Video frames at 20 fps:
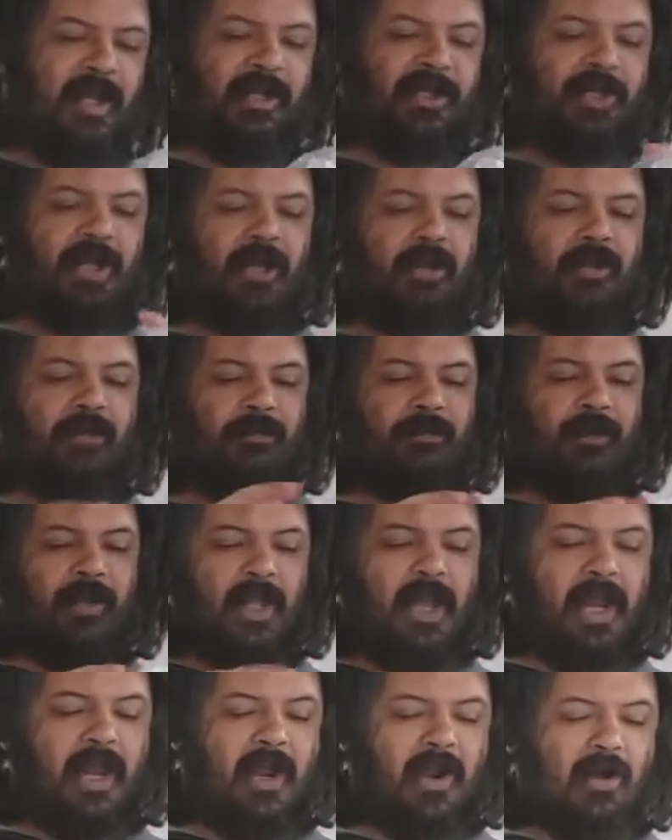a chunk of
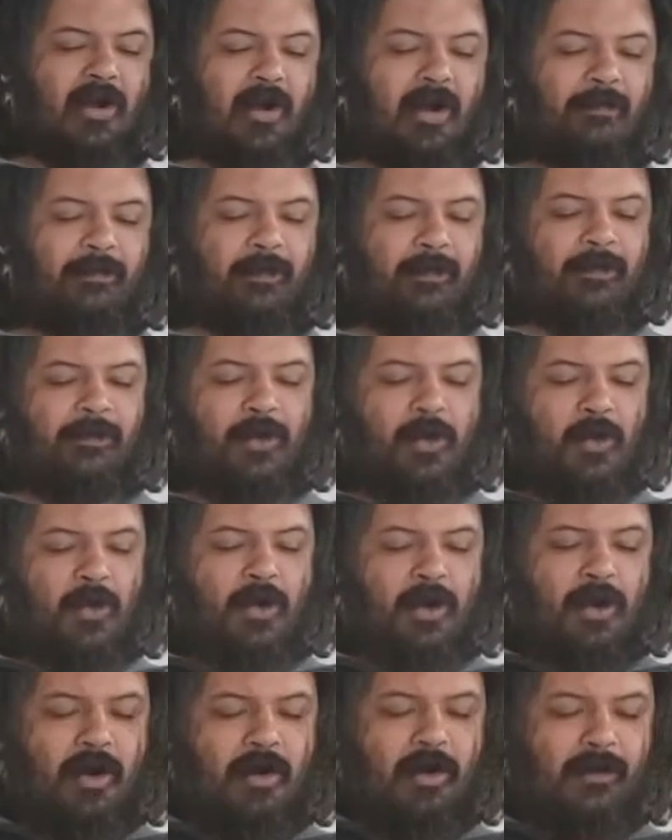clay off of
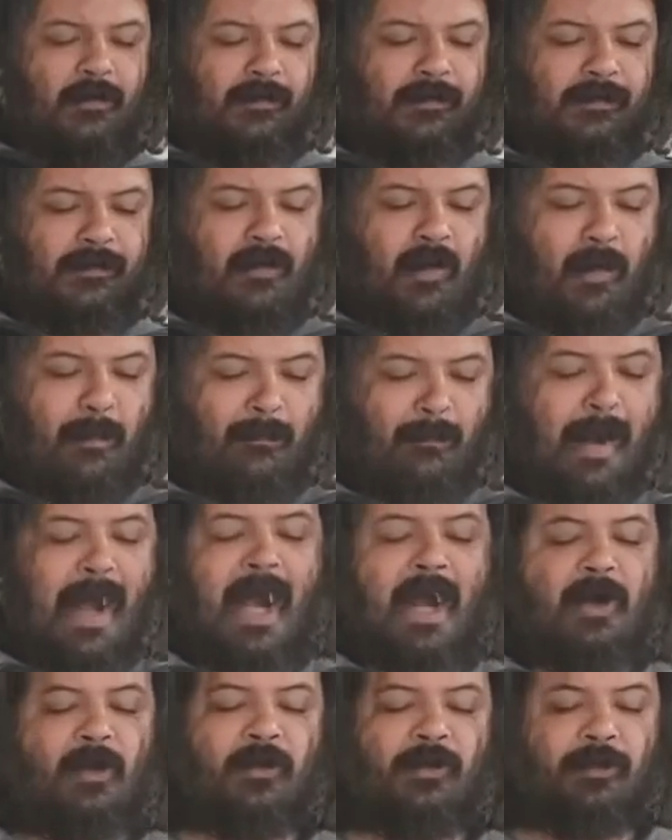your
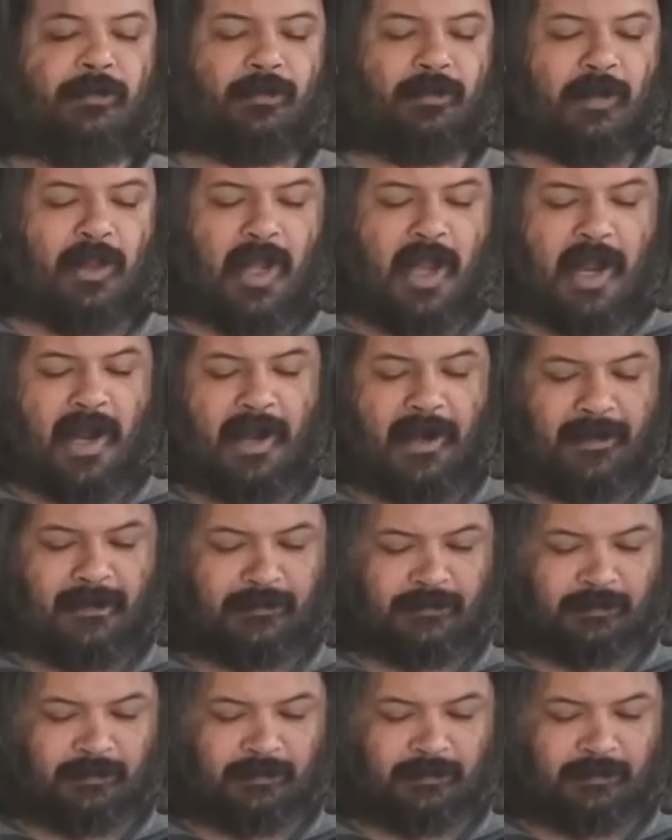mound of clay